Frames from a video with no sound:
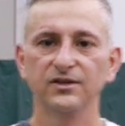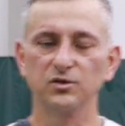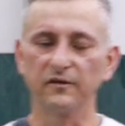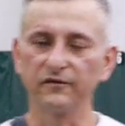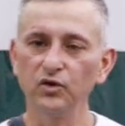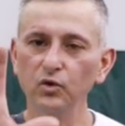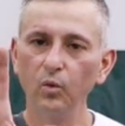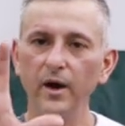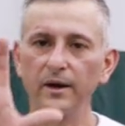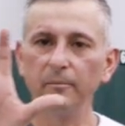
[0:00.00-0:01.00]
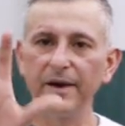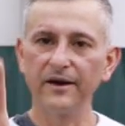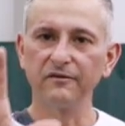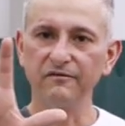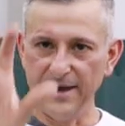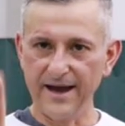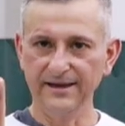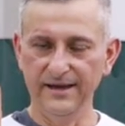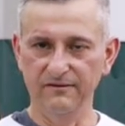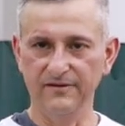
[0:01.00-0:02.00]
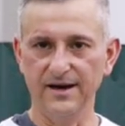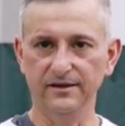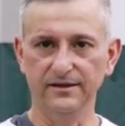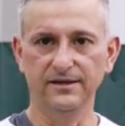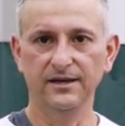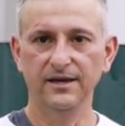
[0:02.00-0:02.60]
So if you want a better backhand volley,